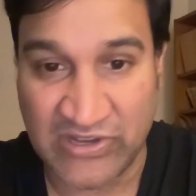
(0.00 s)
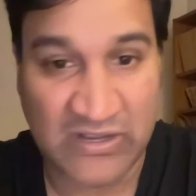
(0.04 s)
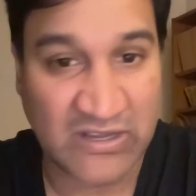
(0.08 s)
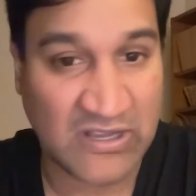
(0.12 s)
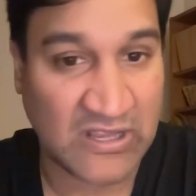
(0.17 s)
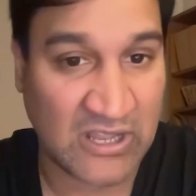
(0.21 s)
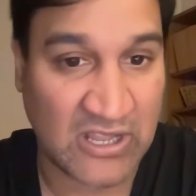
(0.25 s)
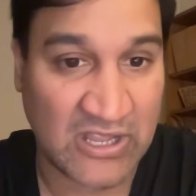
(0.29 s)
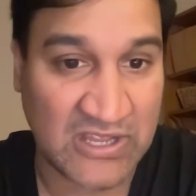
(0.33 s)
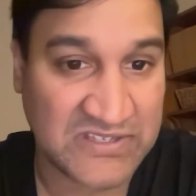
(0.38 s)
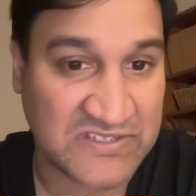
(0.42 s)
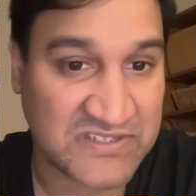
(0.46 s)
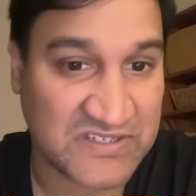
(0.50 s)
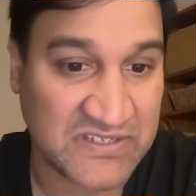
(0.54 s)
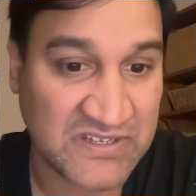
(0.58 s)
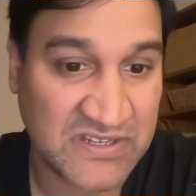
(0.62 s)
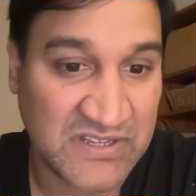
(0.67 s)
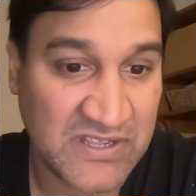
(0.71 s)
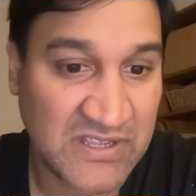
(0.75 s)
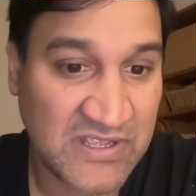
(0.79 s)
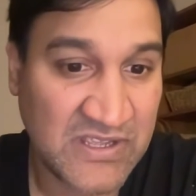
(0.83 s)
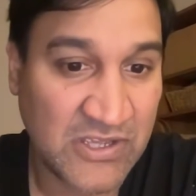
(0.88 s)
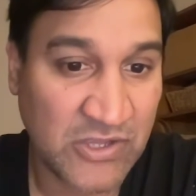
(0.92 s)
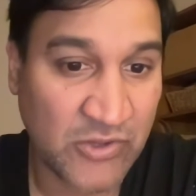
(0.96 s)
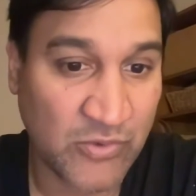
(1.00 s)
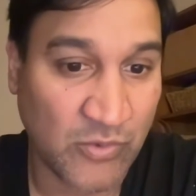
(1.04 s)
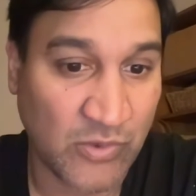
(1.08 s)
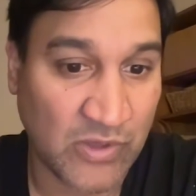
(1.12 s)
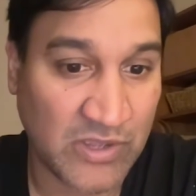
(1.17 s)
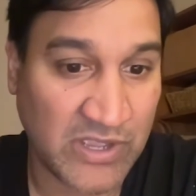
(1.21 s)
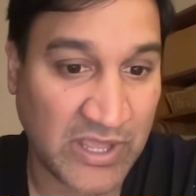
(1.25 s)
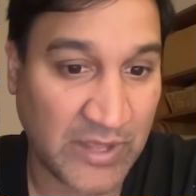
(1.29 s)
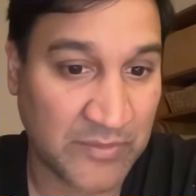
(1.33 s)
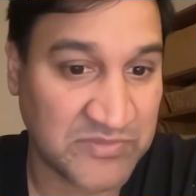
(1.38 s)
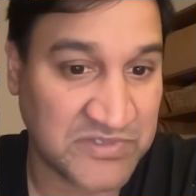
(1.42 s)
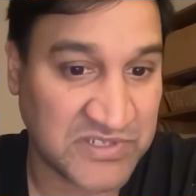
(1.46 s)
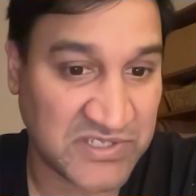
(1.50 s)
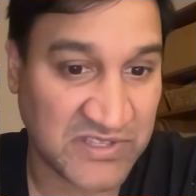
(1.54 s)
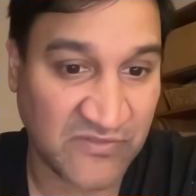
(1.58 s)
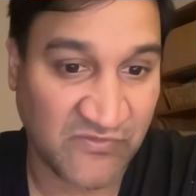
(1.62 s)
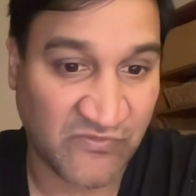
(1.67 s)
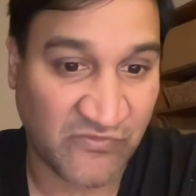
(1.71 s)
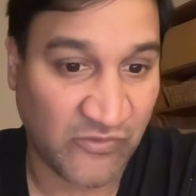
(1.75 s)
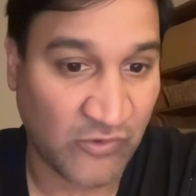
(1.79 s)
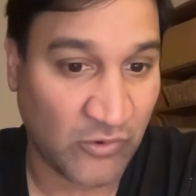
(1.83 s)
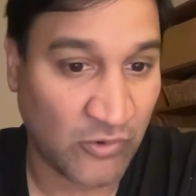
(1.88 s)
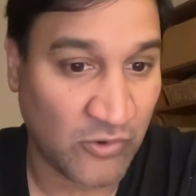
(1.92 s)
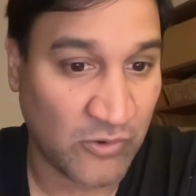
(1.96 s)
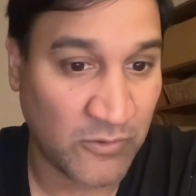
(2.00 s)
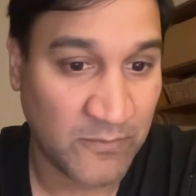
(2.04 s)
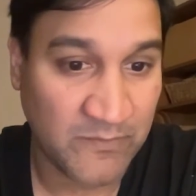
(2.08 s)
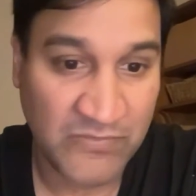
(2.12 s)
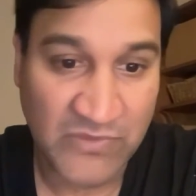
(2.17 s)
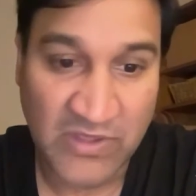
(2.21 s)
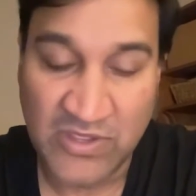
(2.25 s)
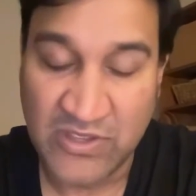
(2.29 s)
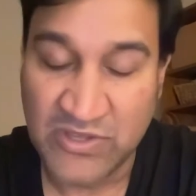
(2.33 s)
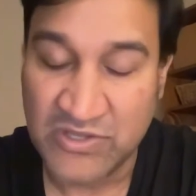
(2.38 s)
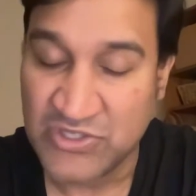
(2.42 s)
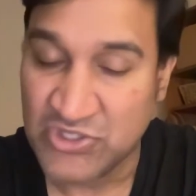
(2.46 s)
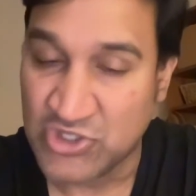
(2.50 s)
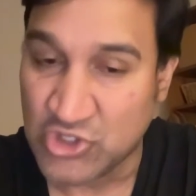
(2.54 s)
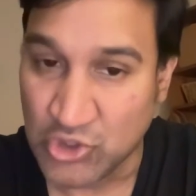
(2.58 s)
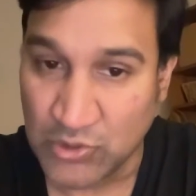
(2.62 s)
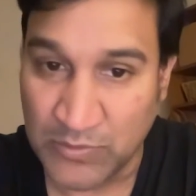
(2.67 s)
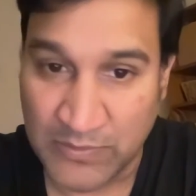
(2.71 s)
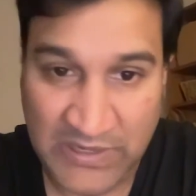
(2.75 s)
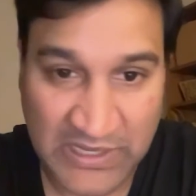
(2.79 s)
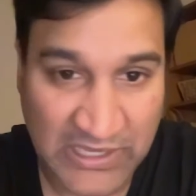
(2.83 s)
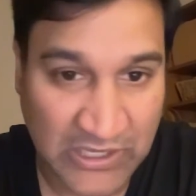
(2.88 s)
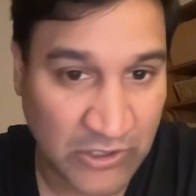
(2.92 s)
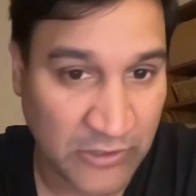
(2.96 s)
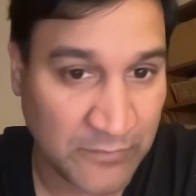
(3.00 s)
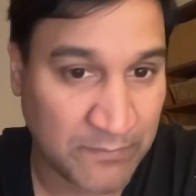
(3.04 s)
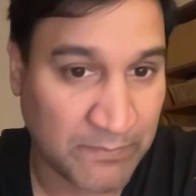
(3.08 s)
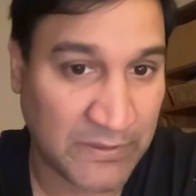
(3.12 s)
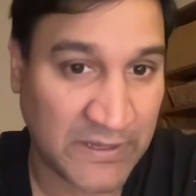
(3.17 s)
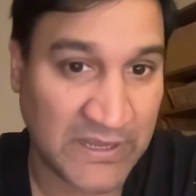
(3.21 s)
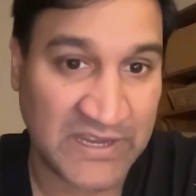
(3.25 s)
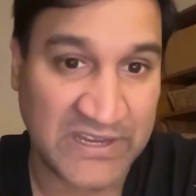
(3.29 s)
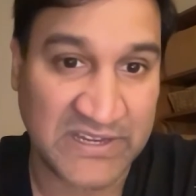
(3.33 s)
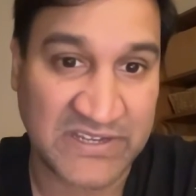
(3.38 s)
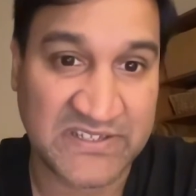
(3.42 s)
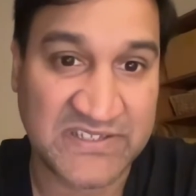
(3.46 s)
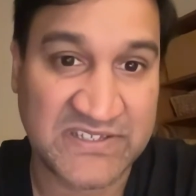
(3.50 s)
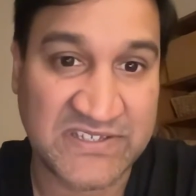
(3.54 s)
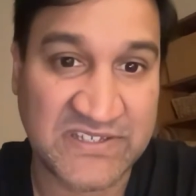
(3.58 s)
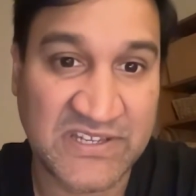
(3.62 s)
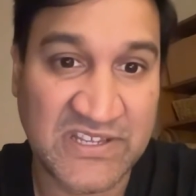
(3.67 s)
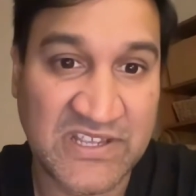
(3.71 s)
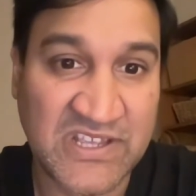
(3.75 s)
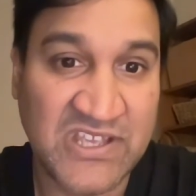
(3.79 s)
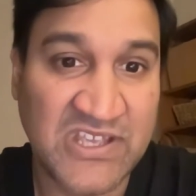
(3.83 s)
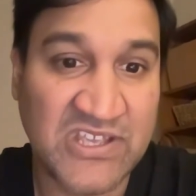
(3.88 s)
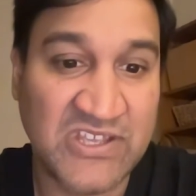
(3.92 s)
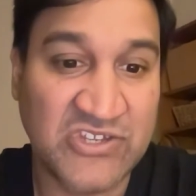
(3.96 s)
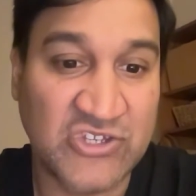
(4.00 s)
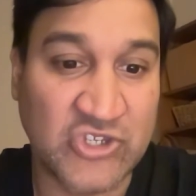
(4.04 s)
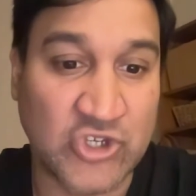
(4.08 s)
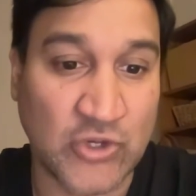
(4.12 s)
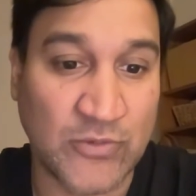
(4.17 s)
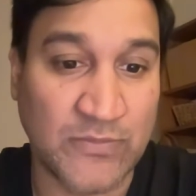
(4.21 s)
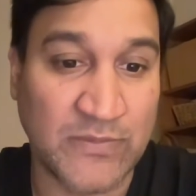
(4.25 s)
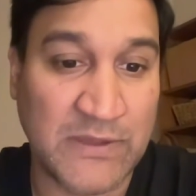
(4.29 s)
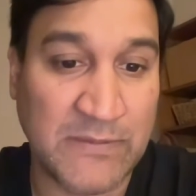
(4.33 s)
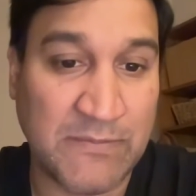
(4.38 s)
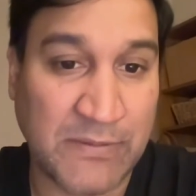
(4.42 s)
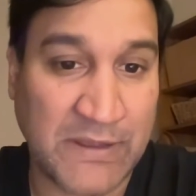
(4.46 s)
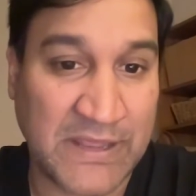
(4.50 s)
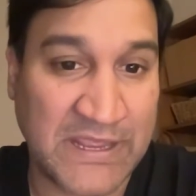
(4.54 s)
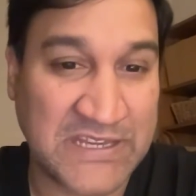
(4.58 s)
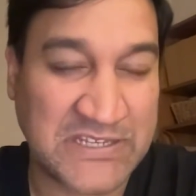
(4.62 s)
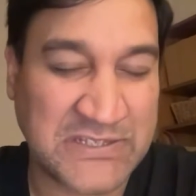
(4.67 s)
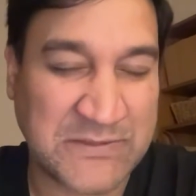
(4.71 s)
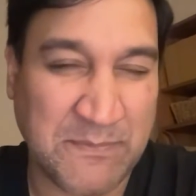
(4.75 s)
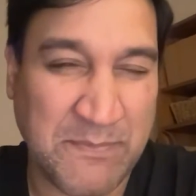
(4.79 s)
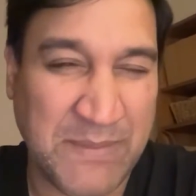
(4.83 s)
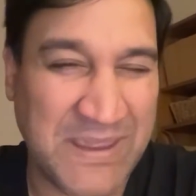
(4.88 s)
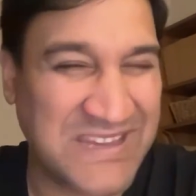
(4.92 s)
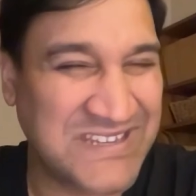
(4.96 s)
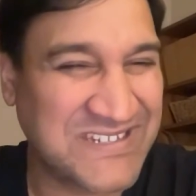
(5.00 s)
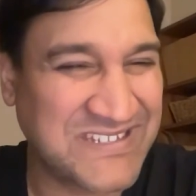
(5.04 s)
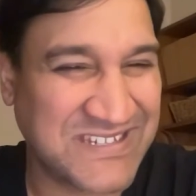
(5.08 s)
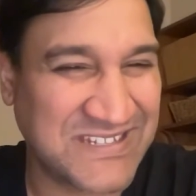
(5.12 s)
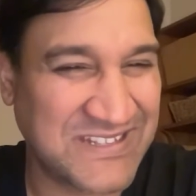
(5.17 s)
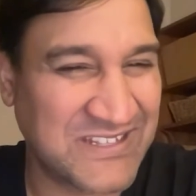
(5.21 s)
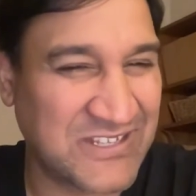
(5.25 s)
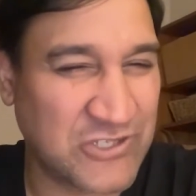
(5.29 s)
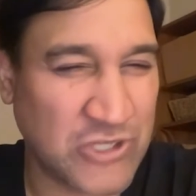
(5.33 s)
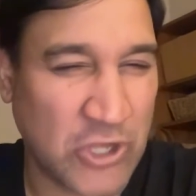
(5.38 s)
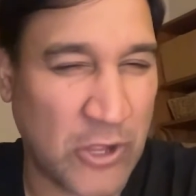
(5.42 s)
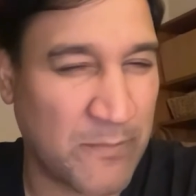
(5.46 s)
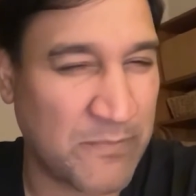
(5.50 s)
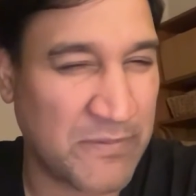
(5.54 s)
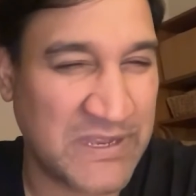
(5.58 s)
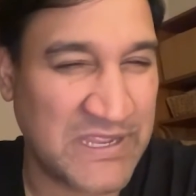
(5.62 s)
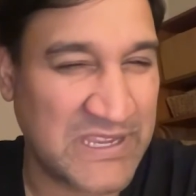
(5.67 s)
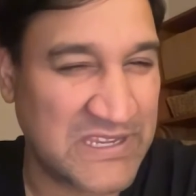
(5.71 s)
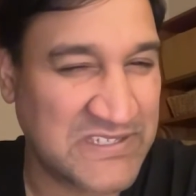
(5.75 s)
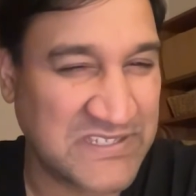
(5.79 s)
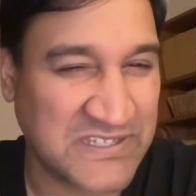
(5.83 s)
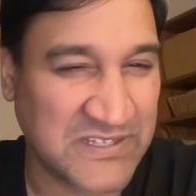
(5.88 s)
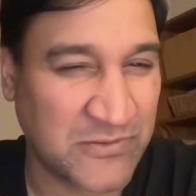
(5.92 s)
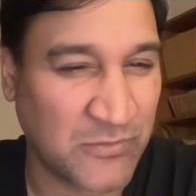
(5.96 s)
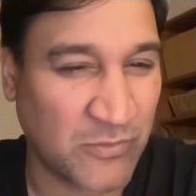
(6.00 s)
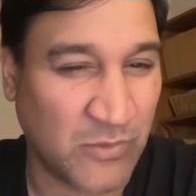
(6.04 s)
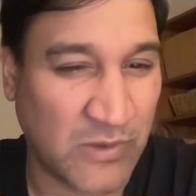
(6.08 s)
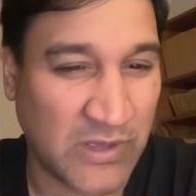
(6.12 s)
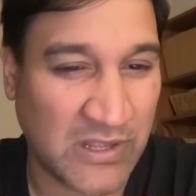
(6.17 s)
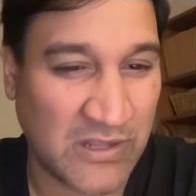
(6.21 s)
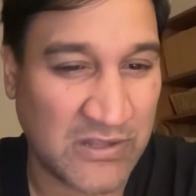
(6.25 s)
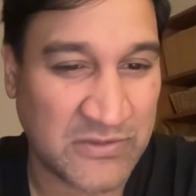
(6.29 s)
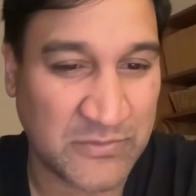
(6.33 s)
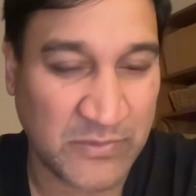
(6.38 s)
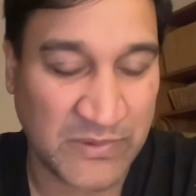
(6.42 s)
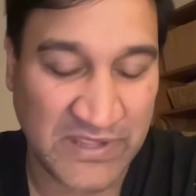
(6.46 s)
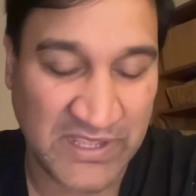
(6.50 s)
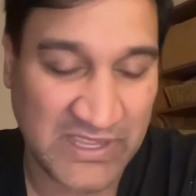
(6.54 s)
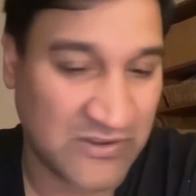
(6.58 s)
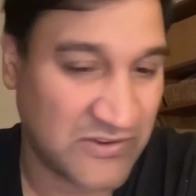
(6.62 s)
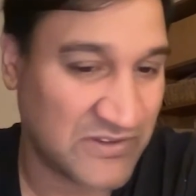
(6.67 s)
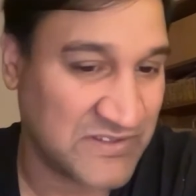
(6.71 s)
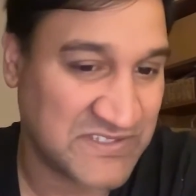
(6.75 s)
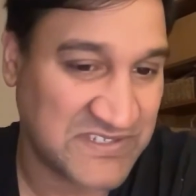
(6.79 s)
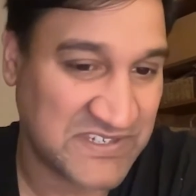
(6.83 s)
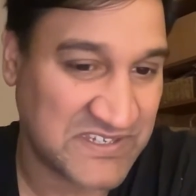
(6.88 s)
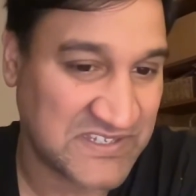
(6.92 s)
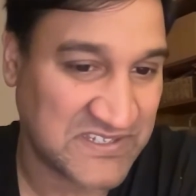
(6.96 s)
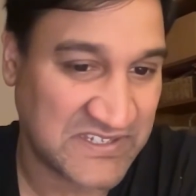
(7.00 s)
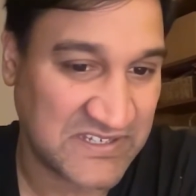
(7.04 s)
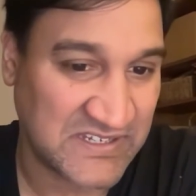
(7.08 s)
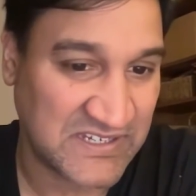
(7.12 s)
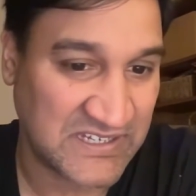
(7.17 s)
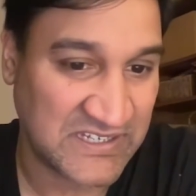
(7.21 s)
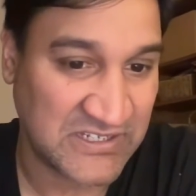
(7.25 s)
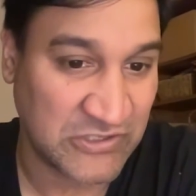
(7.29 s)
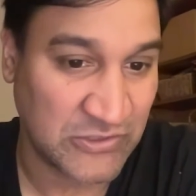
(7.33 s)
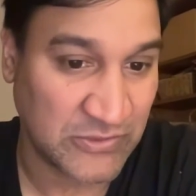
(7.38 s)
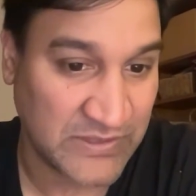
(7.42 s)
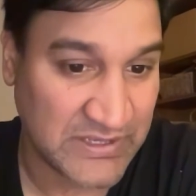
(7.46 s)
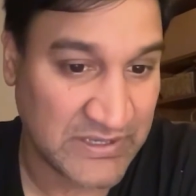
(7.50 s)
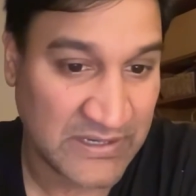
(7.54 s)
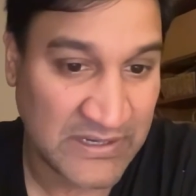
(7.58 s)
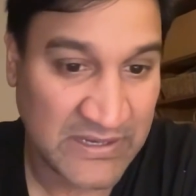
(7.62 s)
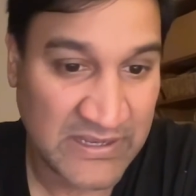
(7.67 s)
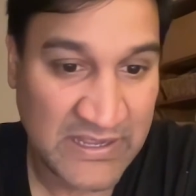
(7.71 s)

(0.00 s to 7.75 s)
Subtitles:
class will come to the fore. Too many good players, too many players based in the top leagues in the world where they consistently do it.